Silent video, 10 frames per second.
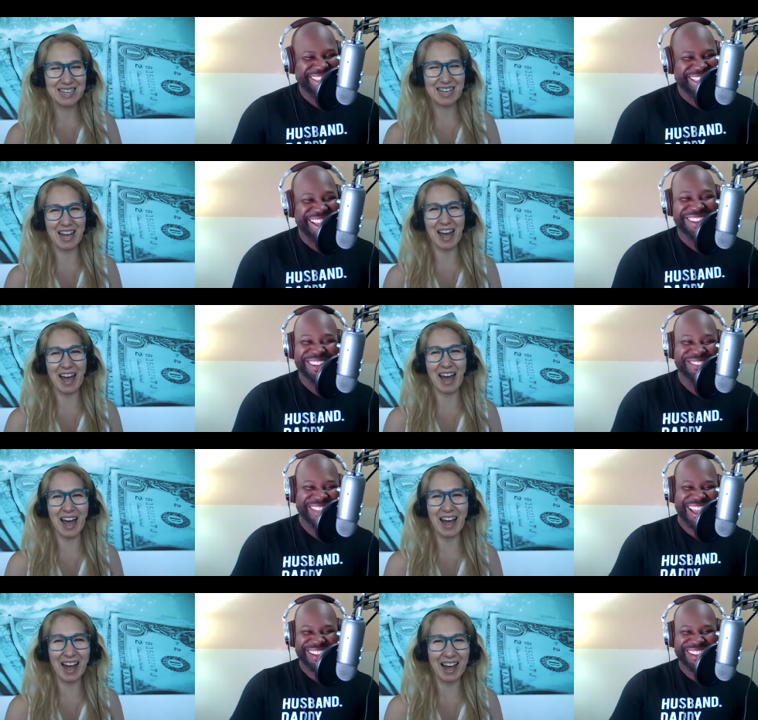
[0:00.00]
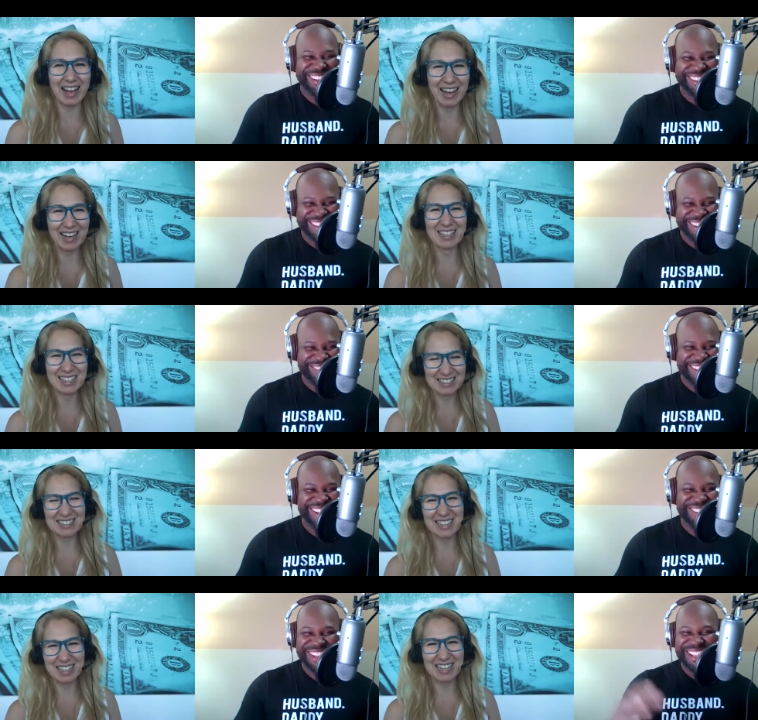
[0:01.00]
Speaker 1: I love that. Yep, I
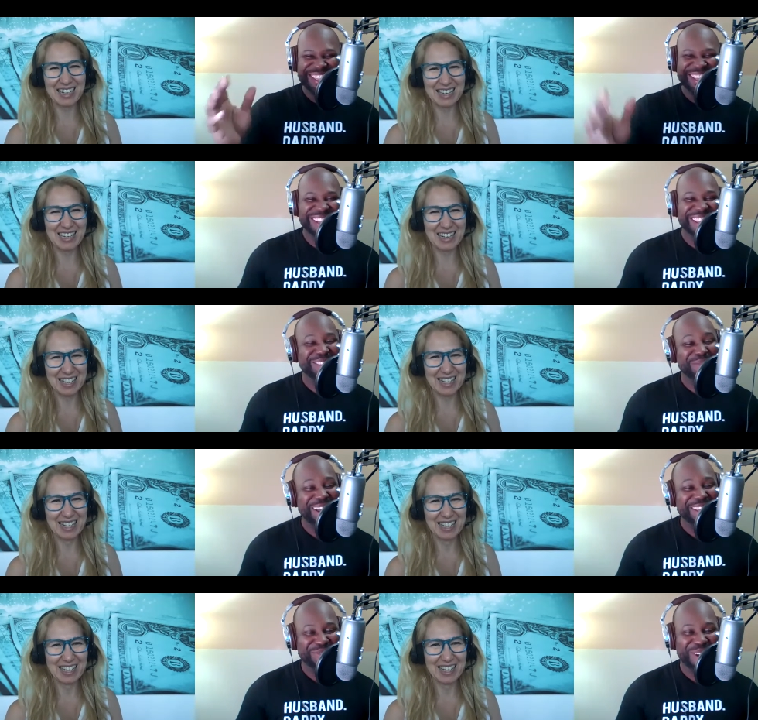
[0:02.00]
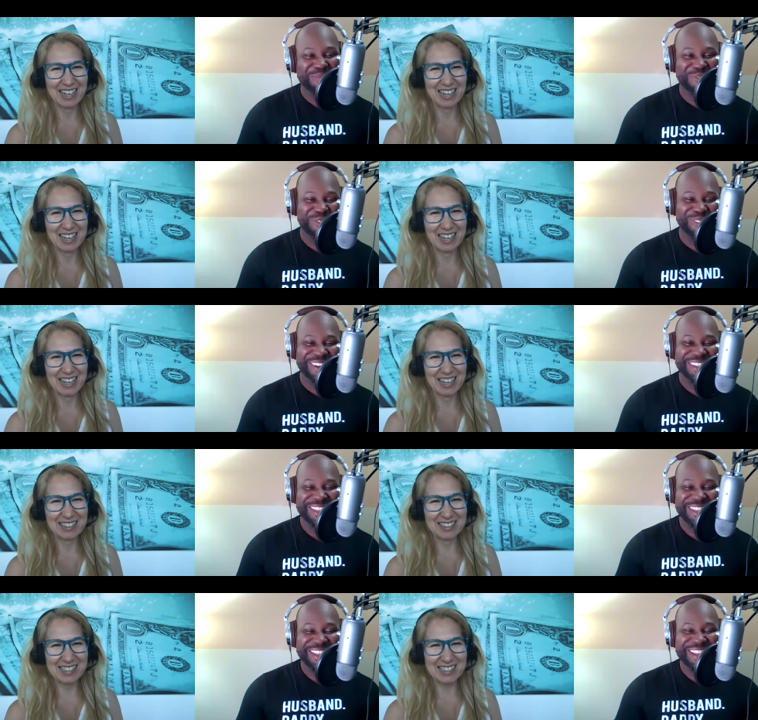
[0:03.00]
love that idea. That's the mic drop for it.
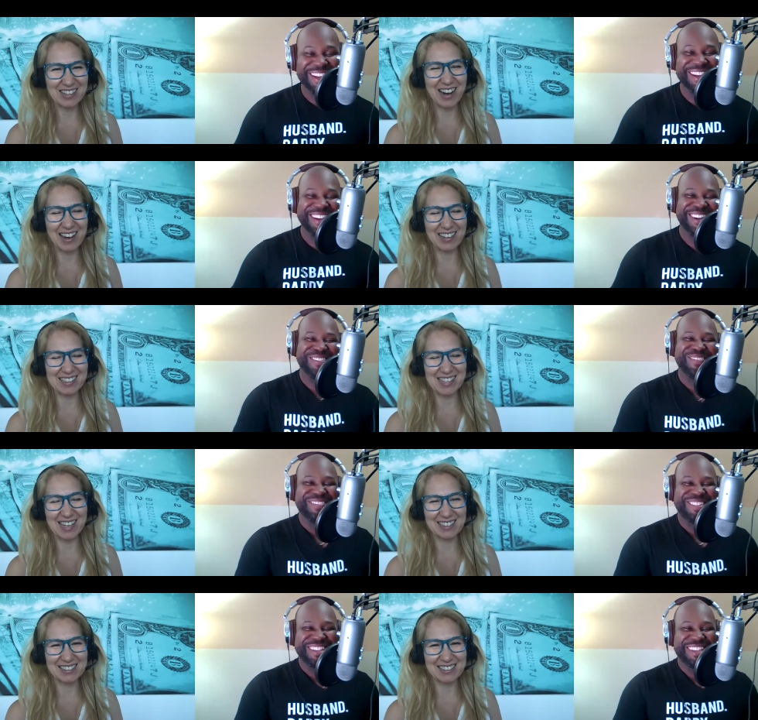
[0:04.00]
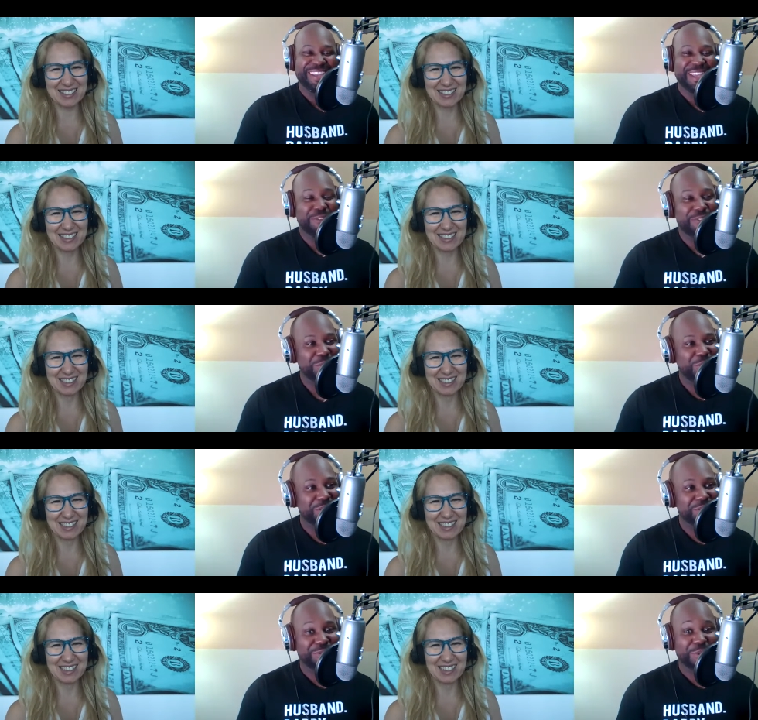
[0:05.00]
That's right, um, exactly. Fun
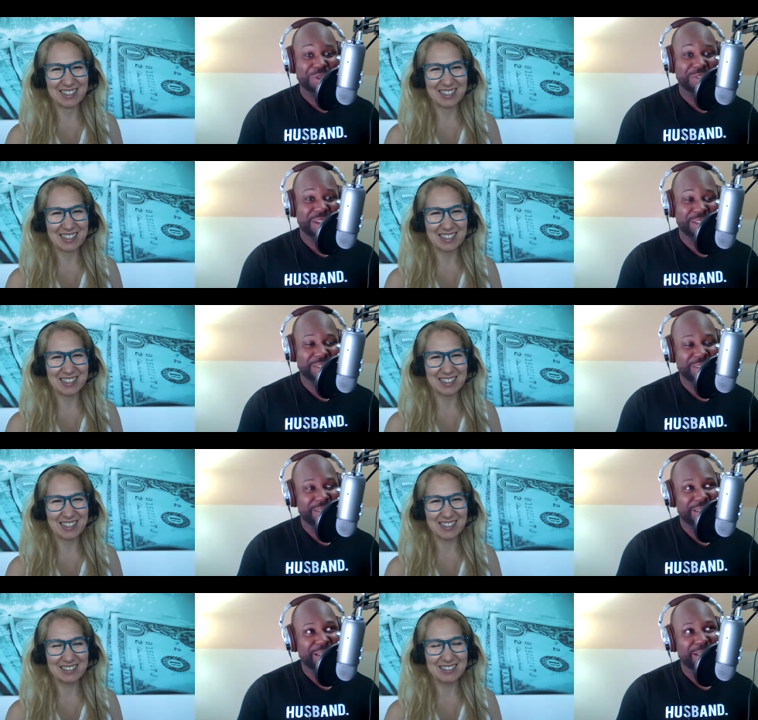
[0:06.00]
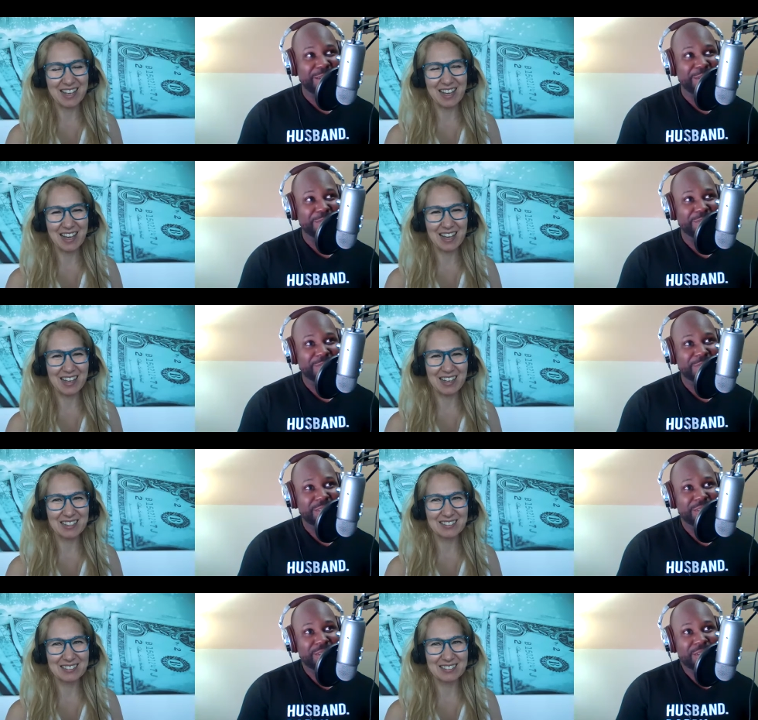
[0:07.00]
question for you, Chala. Um, yeah.
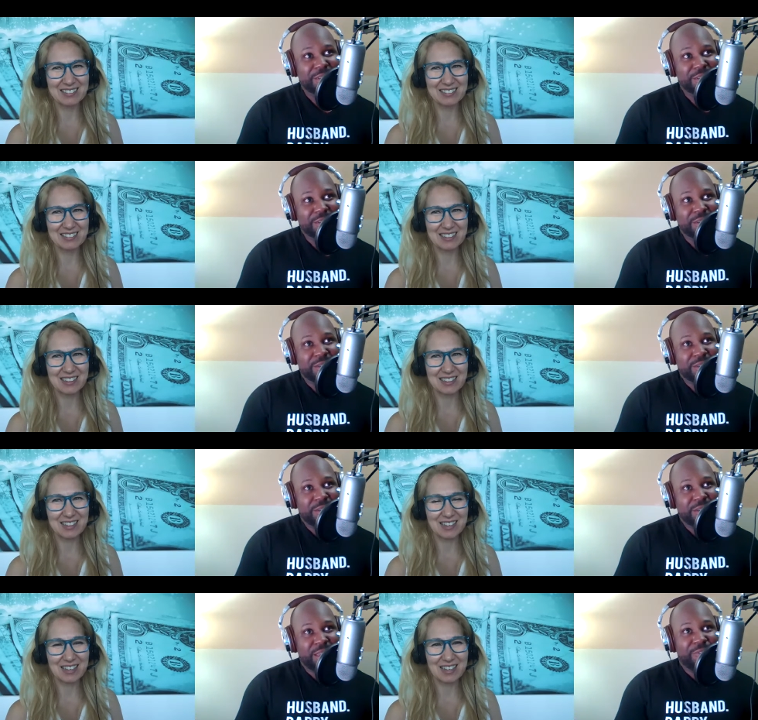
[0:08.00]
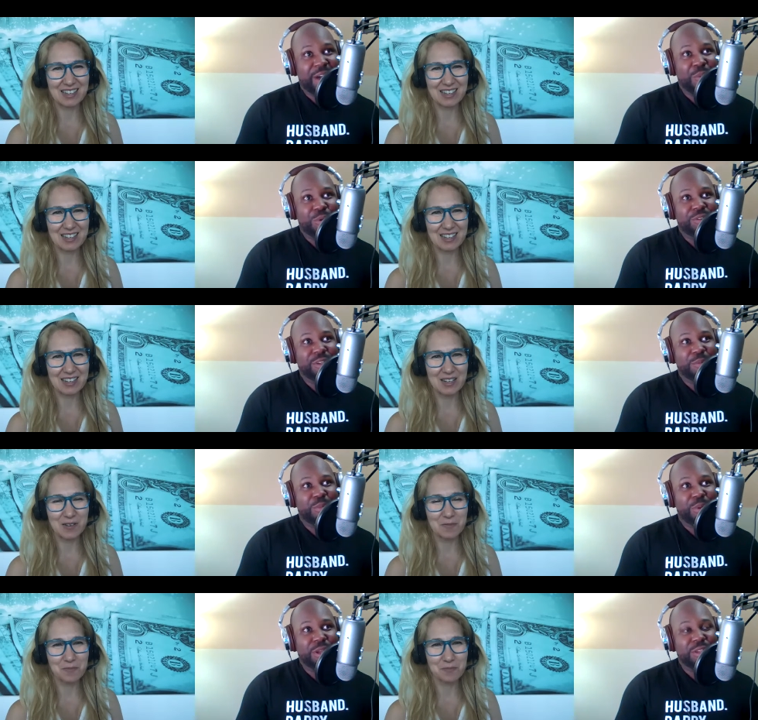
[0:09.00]
If I were to
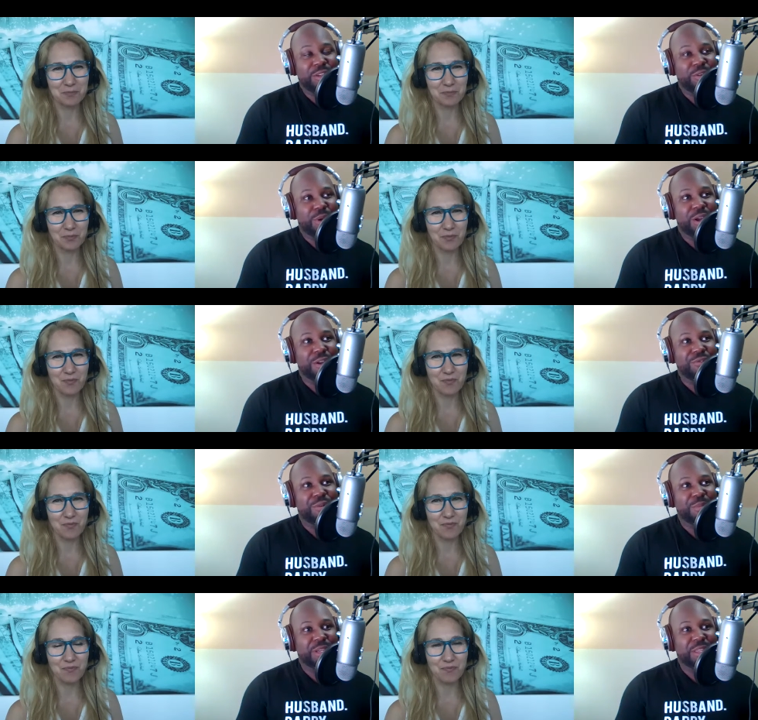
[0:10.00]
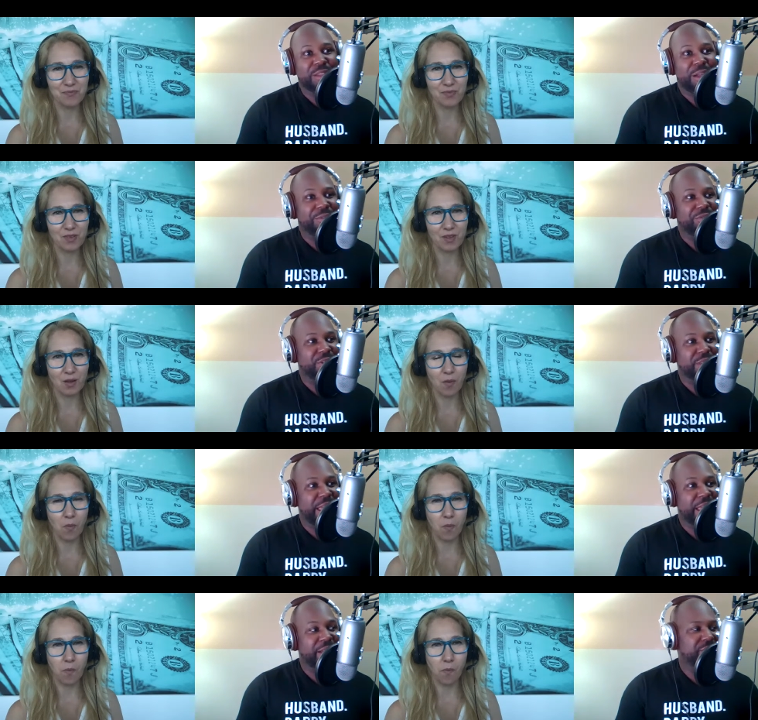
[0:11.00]
bring you a $100 million in
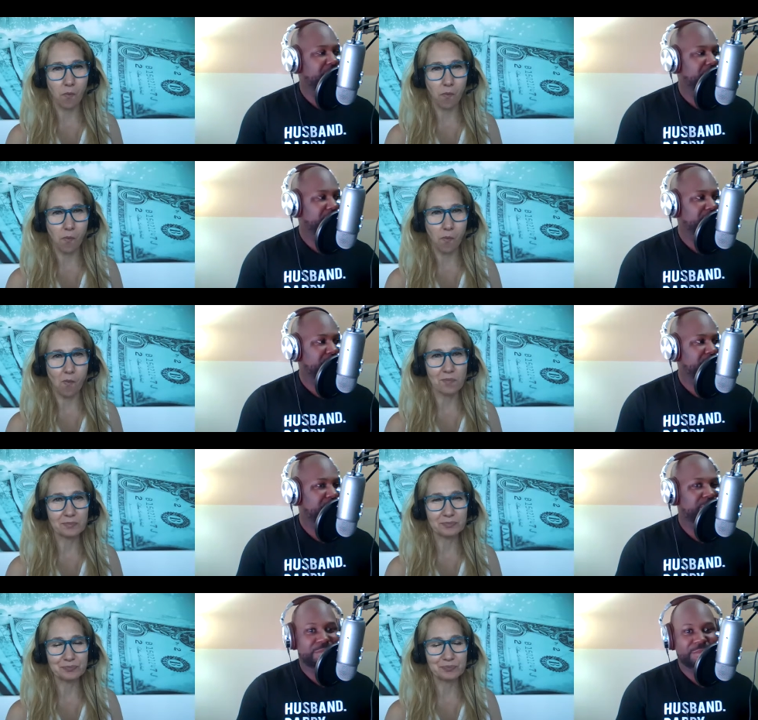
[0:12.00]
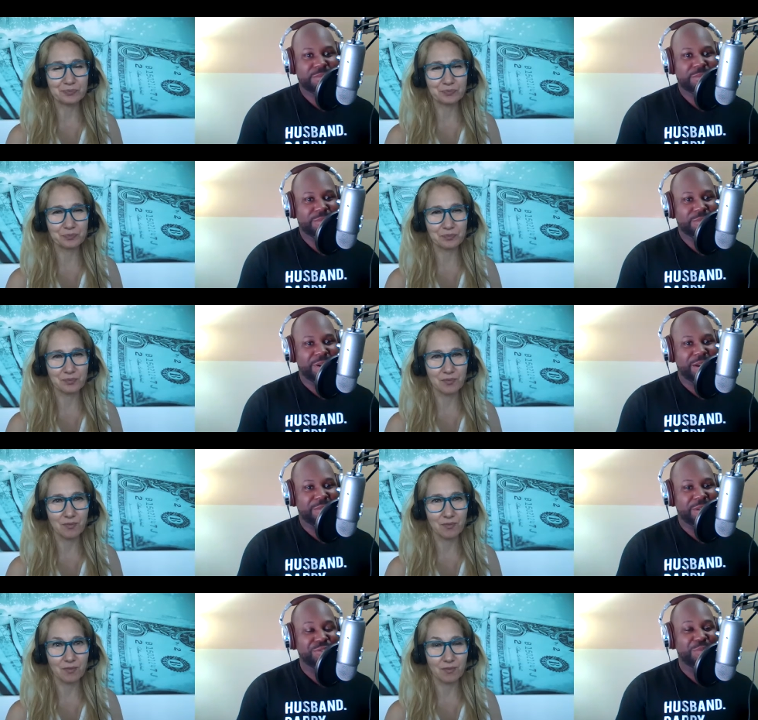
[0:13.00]
cash, mm-hmm. all right,
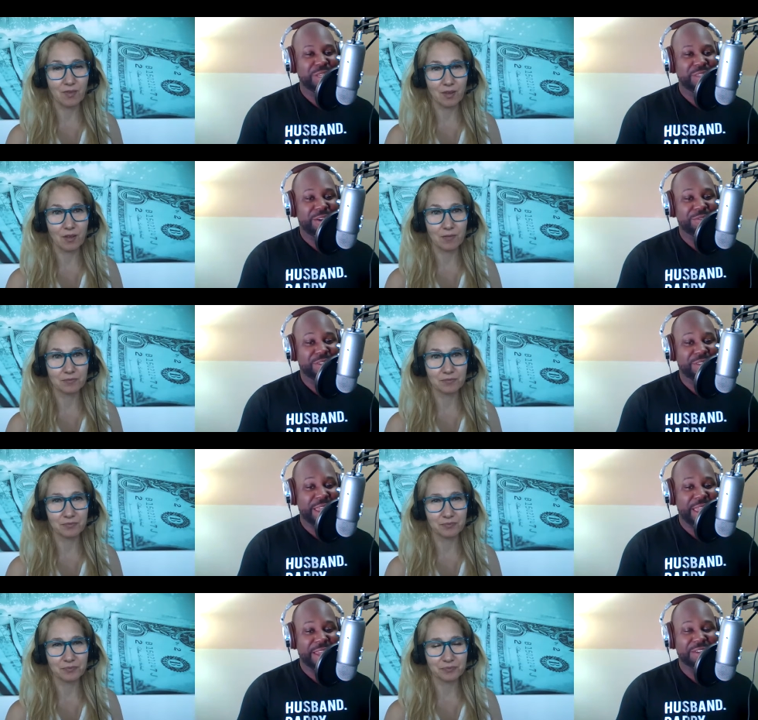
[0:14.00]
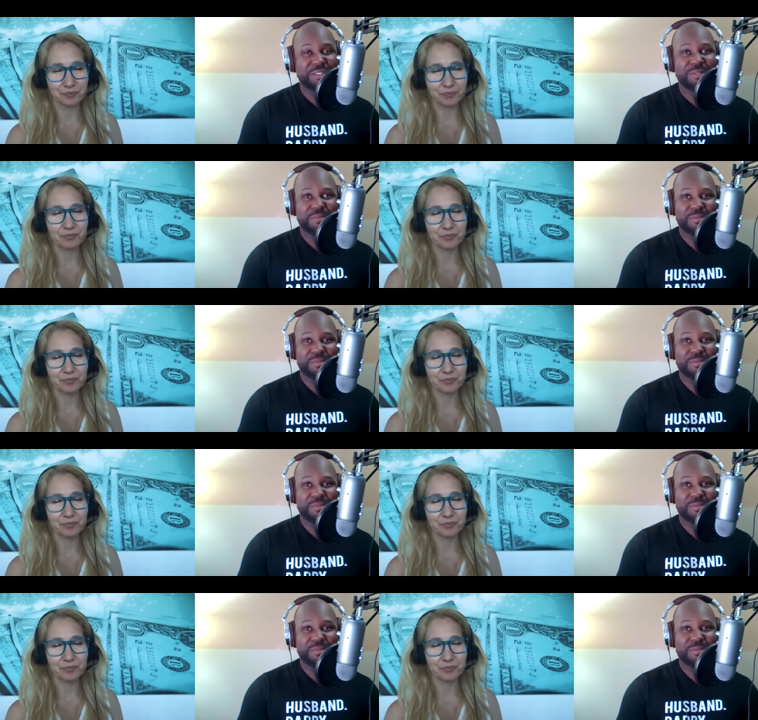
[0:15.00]
$100 million in cash,